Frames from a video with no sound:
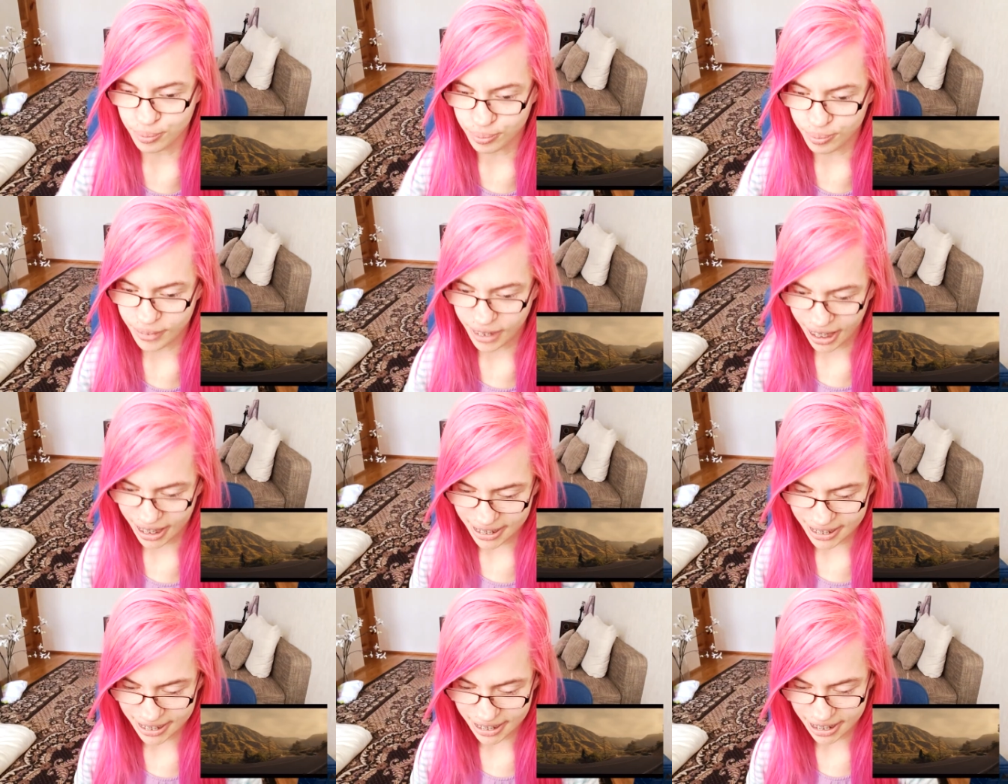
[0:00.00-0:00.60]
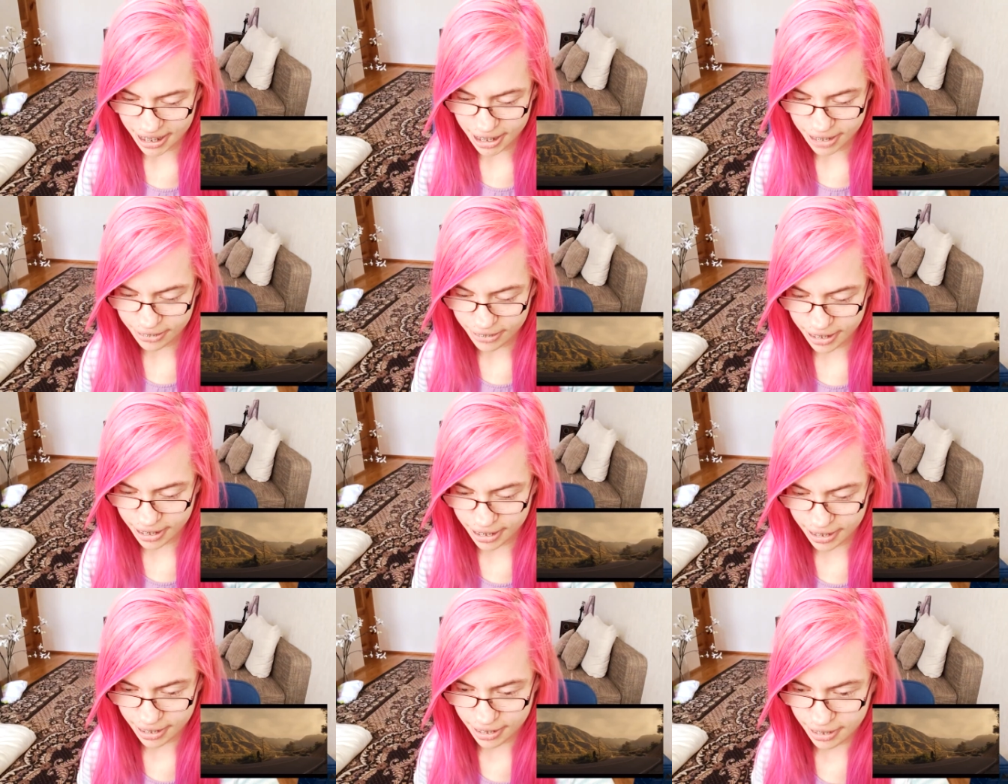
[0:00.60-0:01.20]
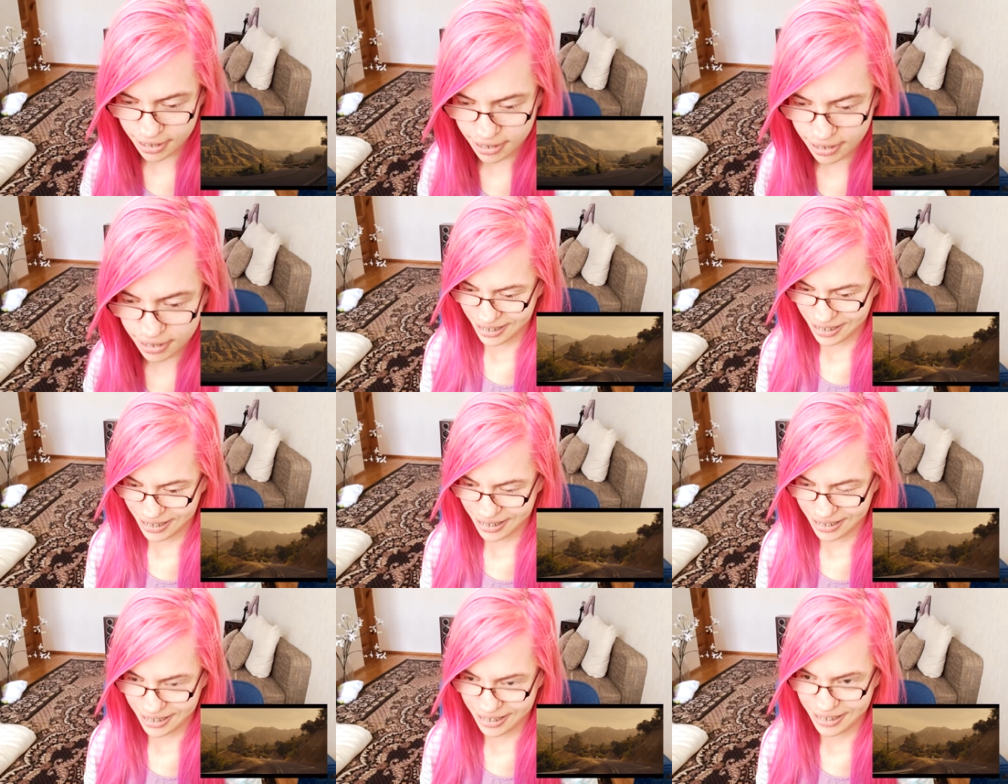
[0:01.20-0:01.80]
Nice scenery.
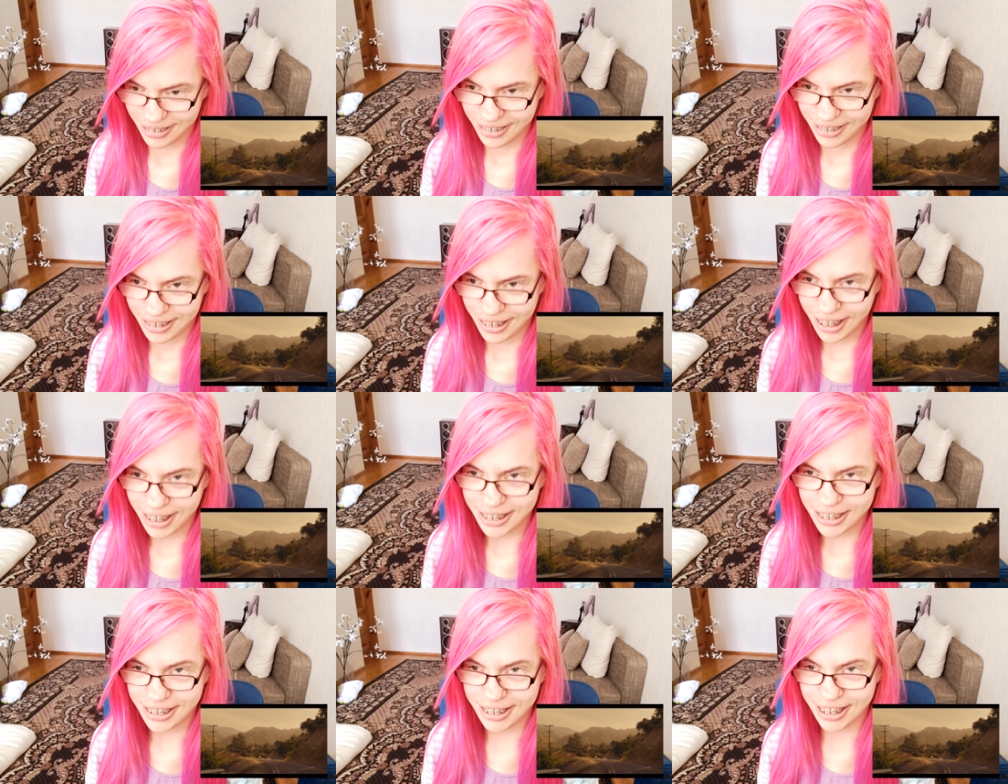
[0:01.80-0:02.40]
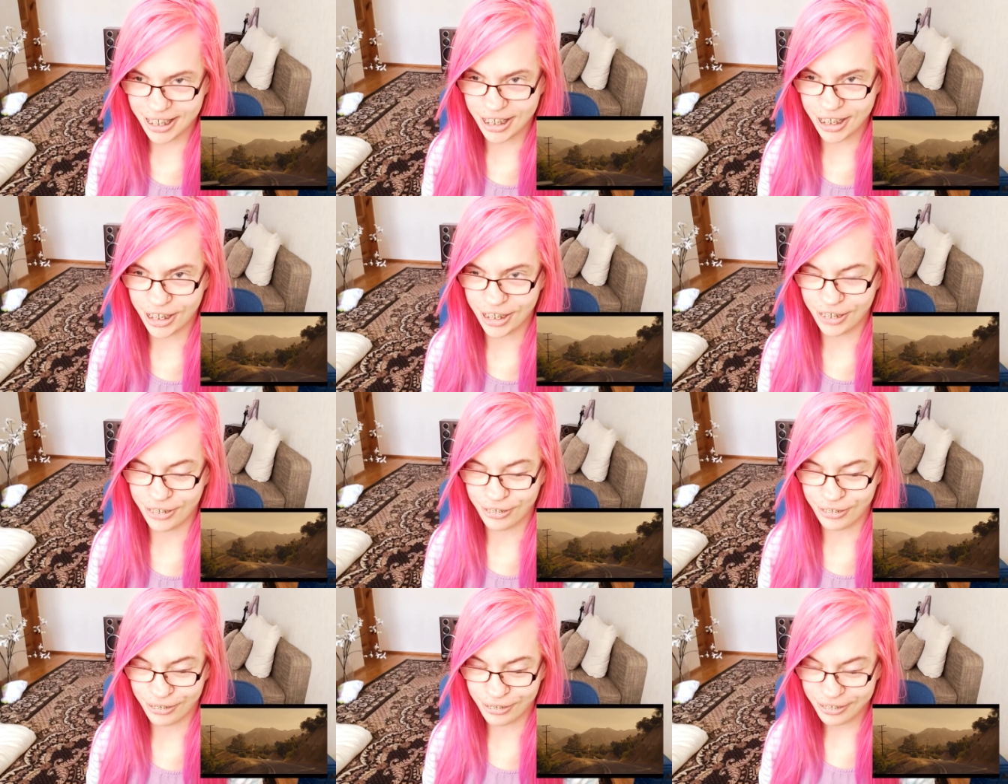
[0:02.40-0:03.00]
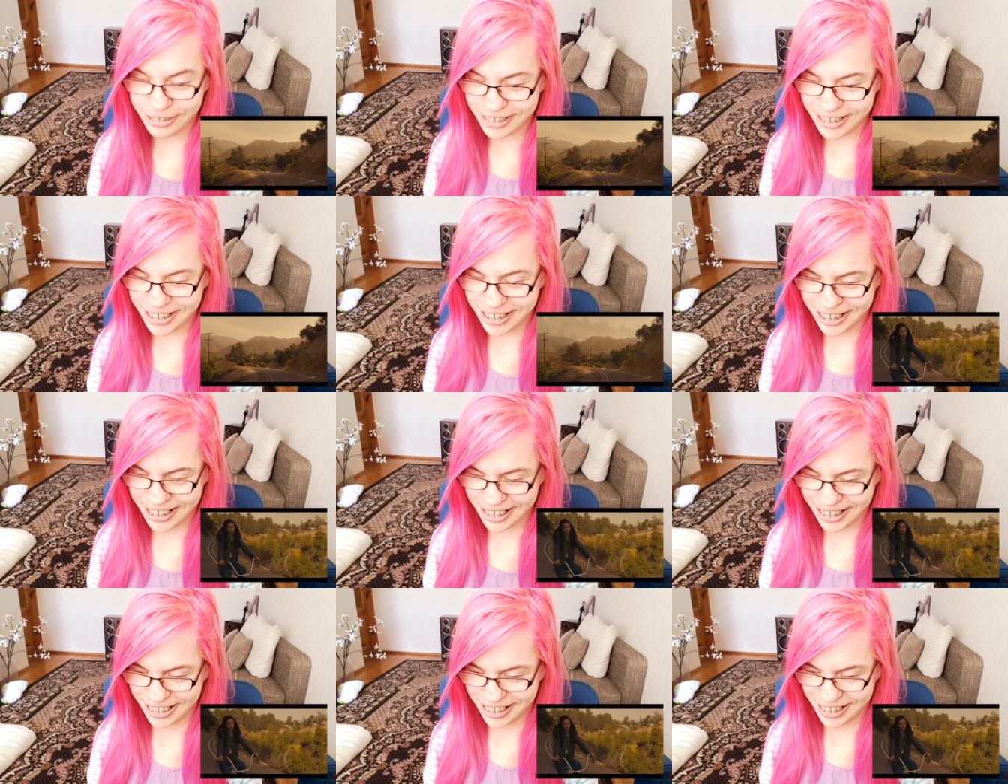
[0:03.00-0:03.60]
That's
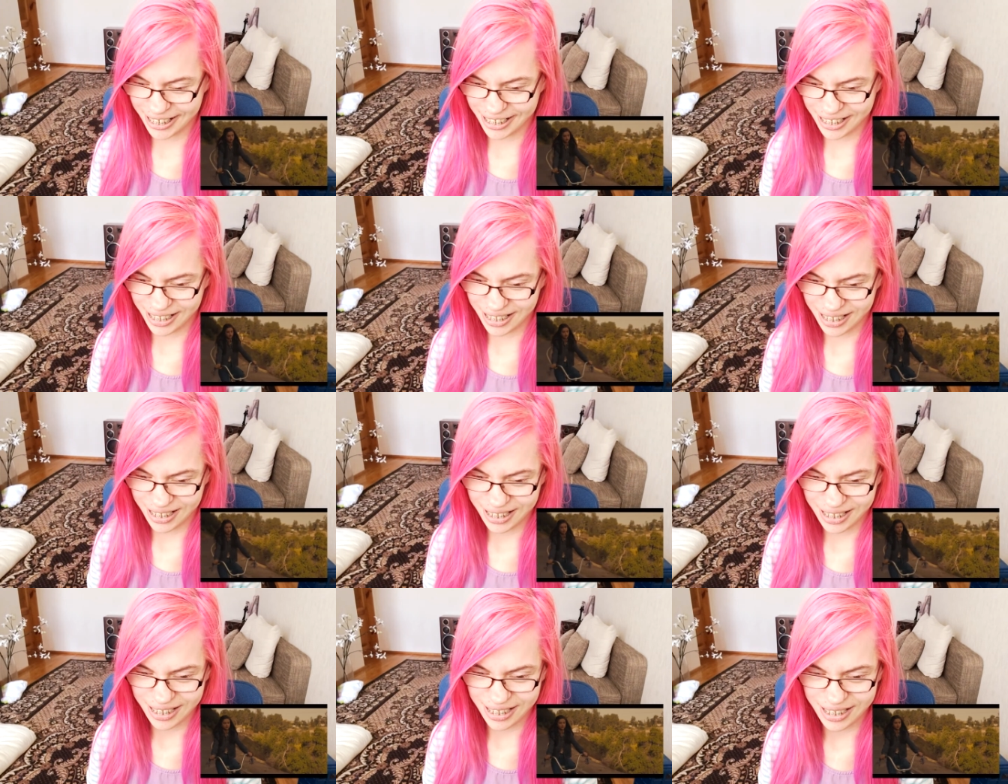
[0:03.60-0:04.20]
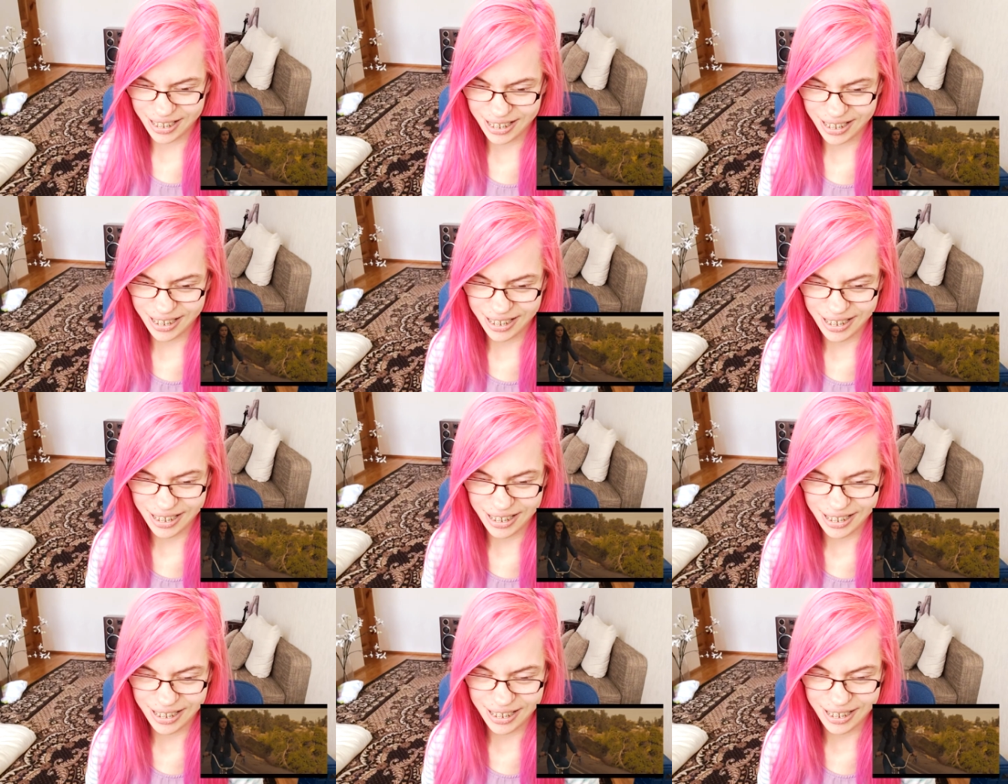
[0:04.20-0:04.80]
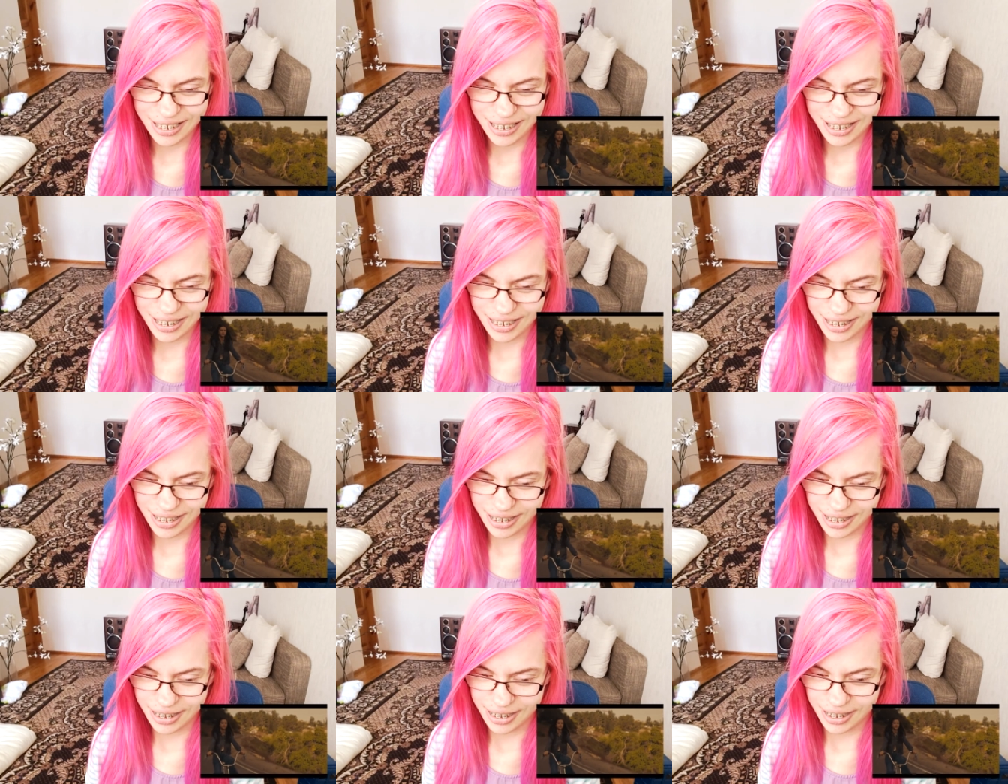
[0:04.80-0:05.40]
cute. I was walking down the street
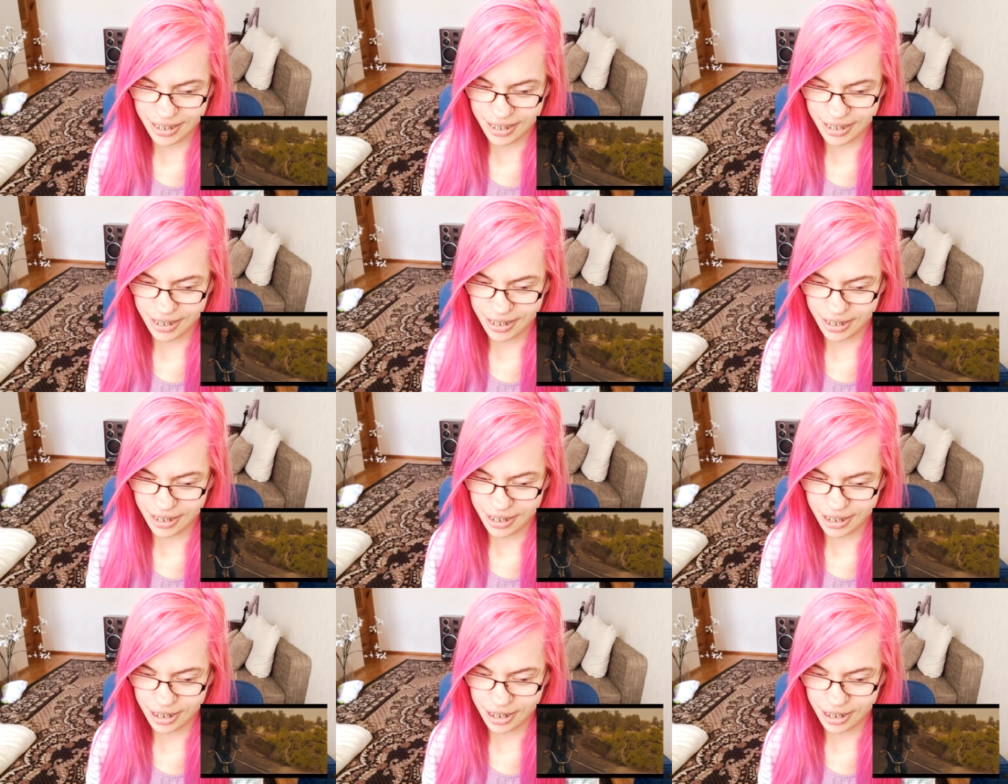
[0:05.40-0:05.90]
the other day.